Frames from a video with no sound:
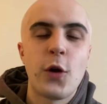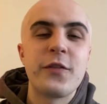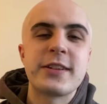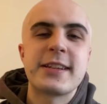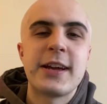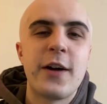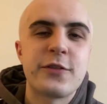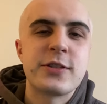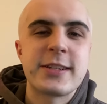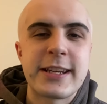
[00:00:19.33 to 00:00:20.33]
obviously,
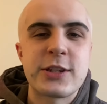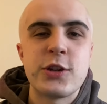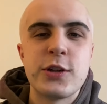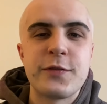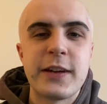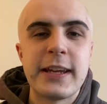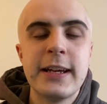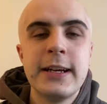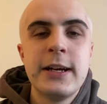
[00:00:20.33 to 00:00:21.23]
after a 6-2 defeat